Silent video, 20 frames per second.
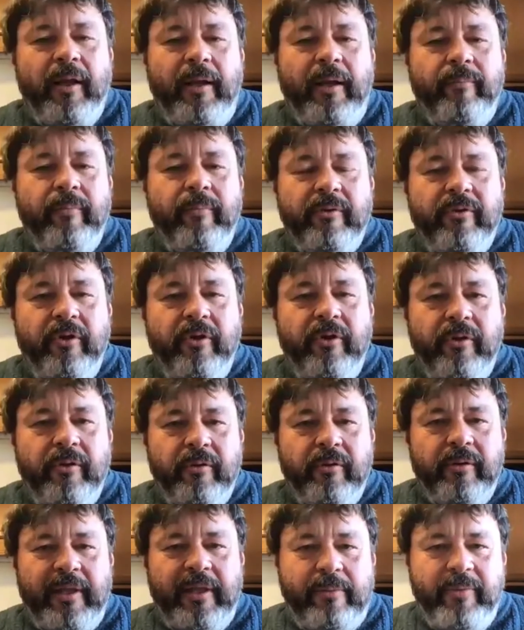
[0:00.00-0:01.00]
um,
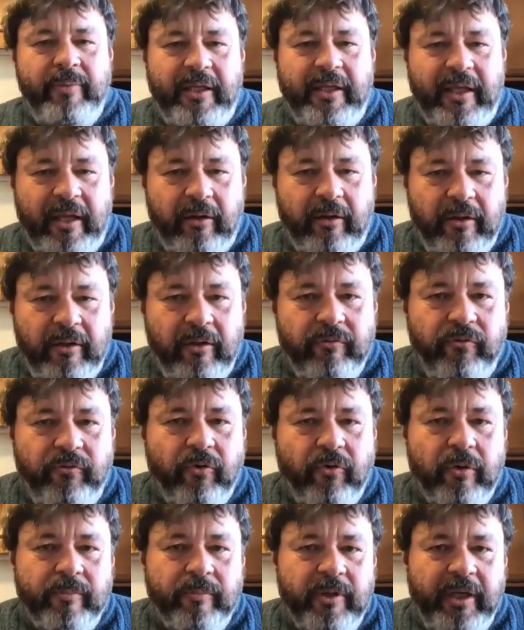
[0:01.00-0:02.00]
the let me get a little
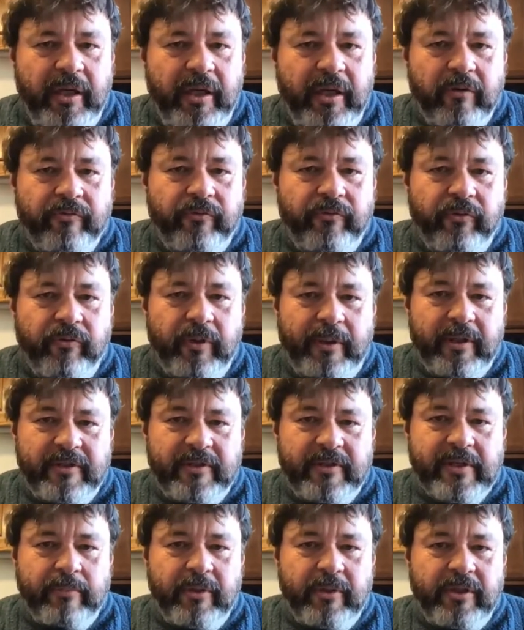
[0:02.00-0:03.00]
formal here for
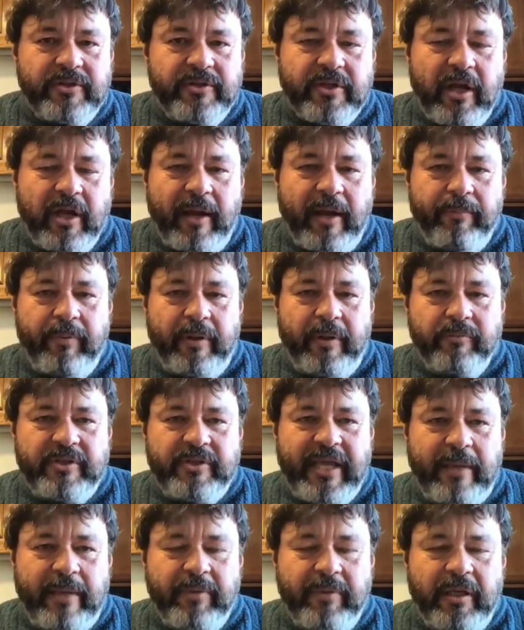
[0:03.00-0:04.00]
because uh, I'm going to stop um,
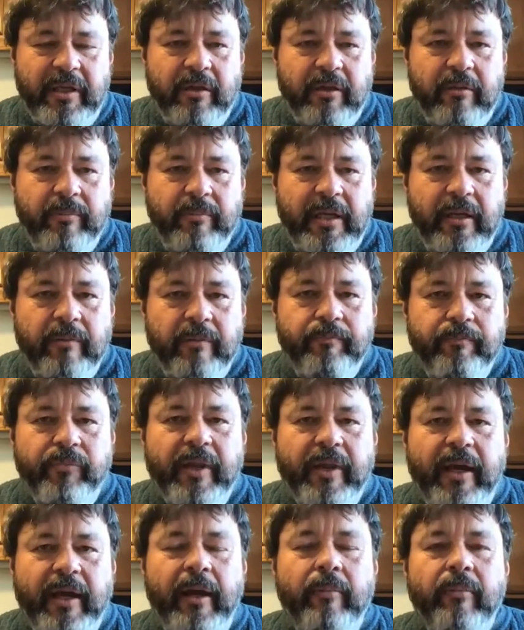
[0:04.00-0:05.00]
taping in a minute.
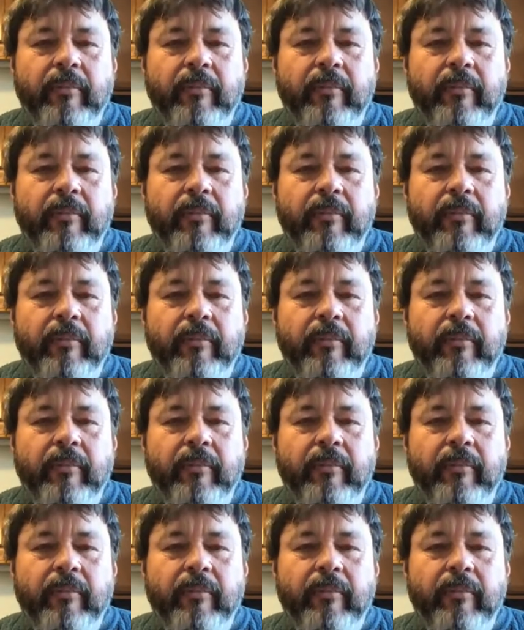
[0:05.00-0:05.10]
Um,